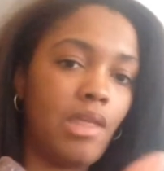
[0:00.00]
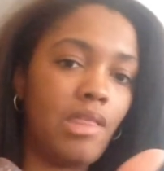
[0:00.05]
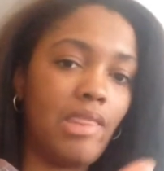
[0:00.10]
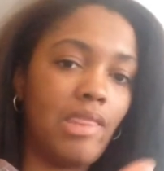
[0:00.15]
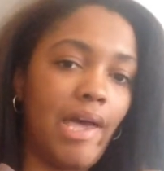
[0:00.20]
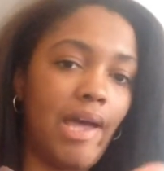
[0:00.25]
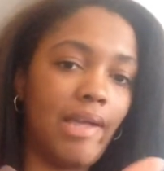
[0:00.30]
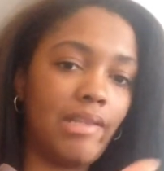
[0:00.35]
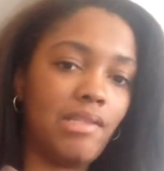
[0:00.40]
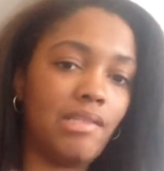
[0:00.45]

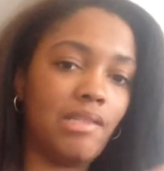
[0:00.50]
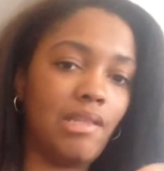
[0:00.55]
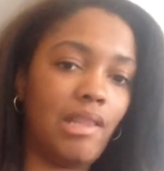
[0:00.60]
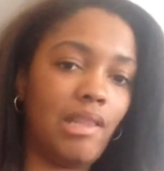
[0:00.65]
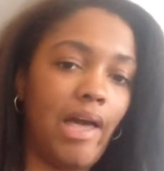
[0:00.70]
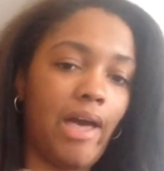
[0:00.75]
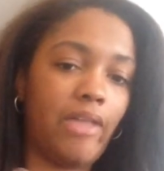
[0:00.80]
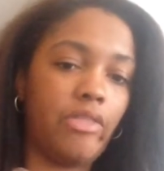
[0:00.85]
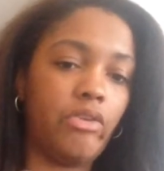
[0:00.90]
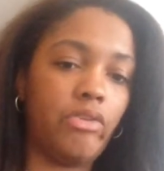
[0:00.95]
that's the
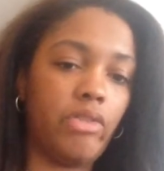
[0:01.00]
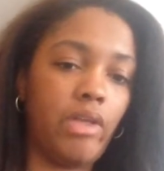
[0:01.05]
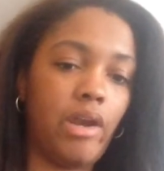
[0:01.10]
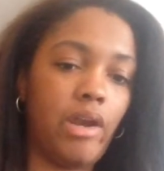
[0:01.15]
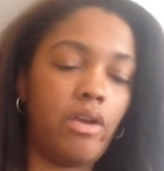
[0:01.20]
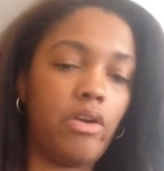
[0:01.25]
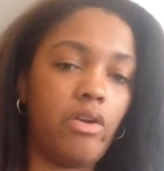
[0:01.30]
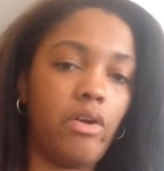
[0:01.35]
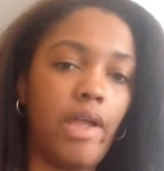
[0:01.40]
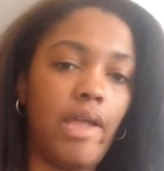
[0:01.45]
lather that
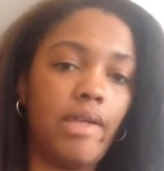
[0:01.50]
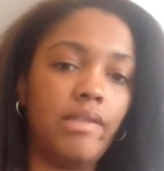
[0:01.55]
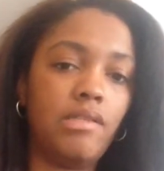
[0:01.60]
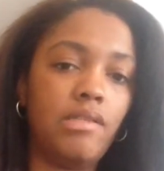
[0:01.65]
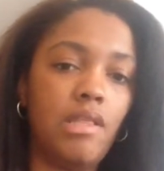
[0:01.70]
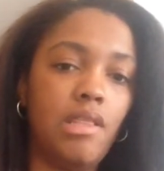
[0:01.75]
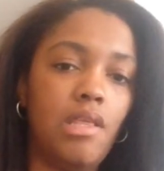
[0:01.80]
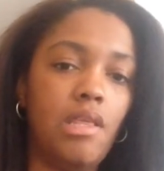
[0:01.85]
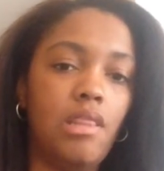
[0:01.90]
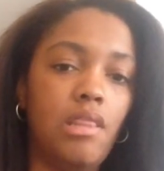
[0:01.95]
it creates.
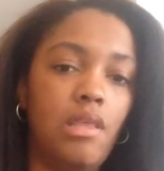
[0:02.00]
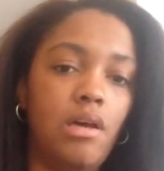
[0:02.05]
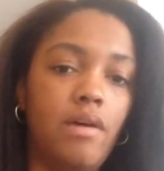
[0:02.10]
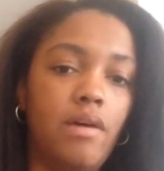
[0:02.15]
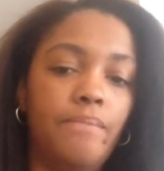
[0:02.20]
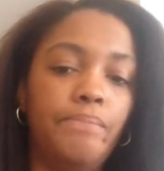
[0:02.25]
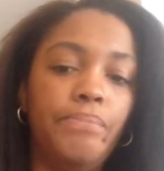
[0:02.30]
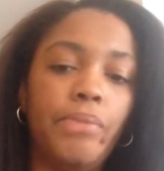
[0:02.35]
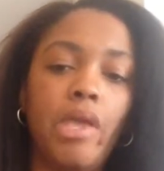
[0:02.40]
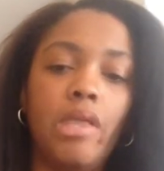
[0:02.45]
And then
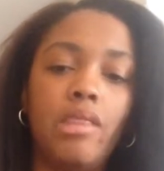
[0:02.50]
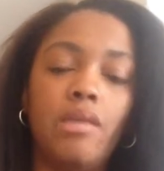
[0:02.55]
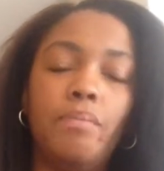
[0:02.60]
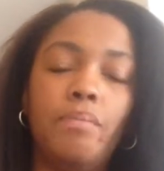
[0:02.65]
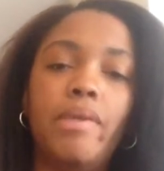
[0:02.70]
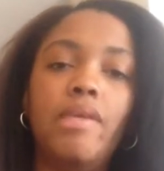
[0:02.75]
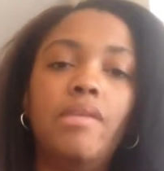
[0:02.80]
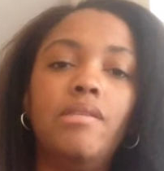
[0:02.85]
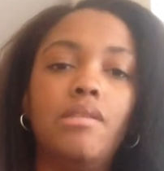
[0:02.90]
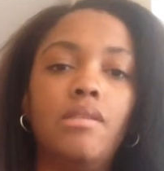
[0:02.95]
the
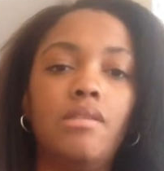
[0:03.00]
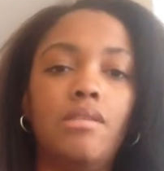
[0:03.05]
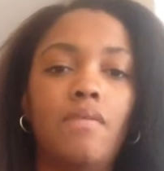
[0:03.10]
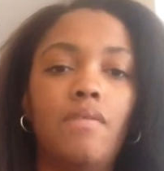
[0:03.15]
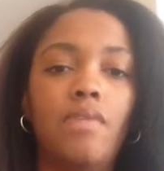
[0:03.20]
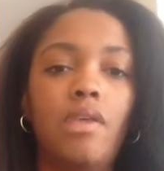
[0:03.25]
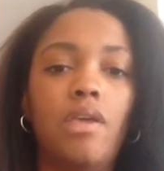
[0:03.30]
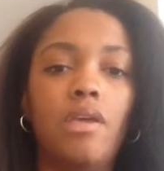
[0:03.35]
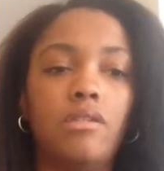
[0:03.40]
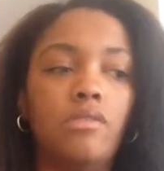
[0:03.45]
pieces
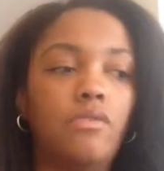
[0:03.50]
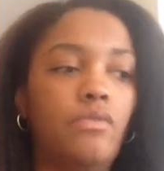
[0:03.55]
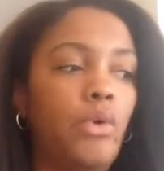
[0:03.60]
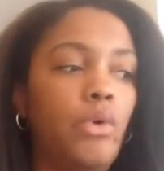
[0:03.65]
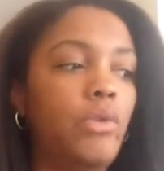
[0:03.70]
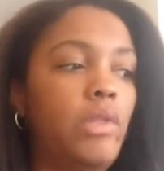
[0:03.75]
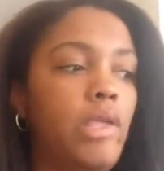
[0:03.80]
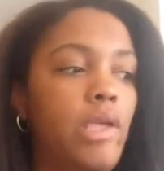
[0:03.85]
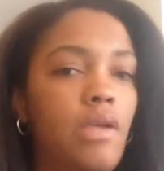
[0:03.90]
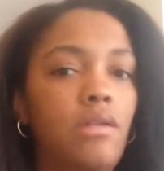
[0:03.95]
of the
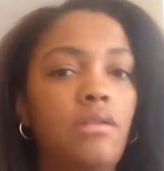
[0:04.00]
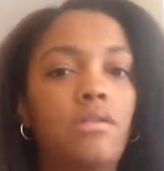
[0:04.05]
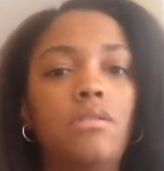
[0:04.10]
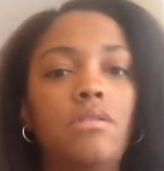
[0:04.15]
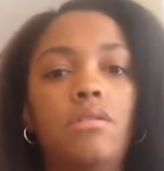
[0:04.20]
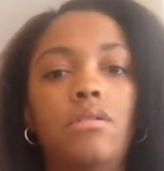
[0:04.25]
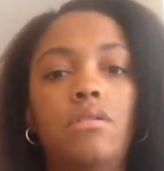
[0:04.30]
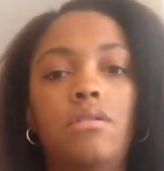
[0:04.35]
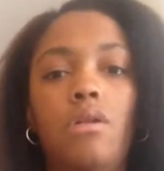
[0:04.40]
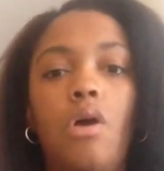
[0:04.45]

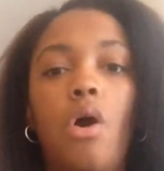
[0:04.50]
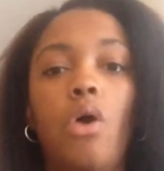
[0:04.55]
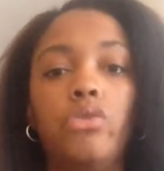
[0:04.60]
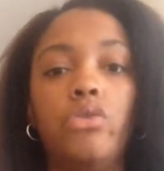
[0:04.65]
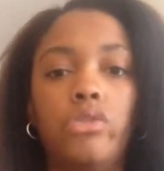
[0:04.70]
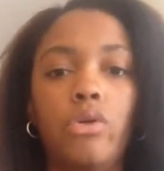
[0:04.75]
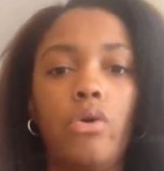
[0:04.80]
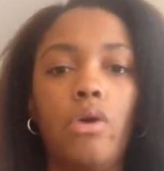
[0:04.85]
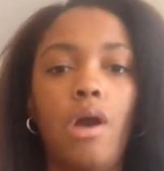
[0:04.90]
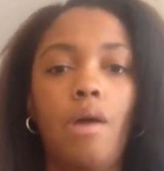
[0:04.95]
exfoliant
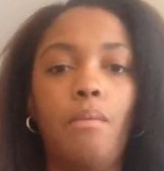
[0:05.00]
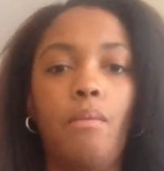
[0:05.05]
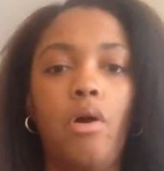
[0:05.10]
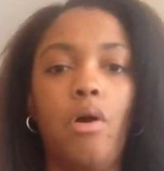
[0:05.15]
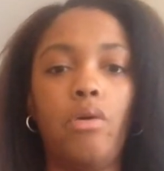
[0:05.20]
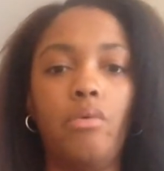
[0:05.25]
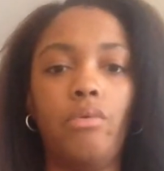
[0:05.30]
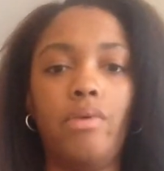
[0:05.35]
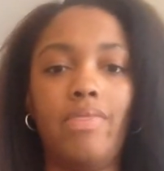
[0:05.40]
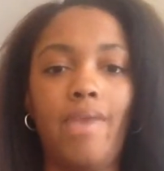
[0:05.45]
also come
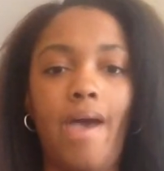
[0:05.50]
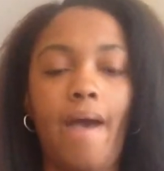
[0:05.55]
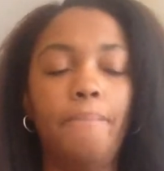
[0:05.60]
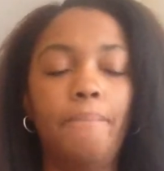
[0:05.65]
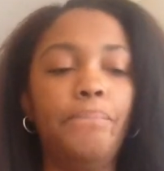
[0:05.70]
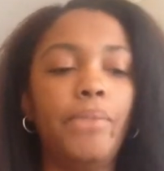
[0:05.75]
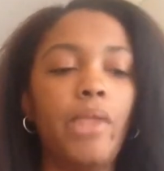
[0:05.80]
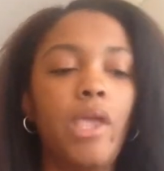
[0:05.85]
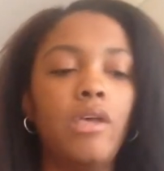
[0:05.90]
on with that.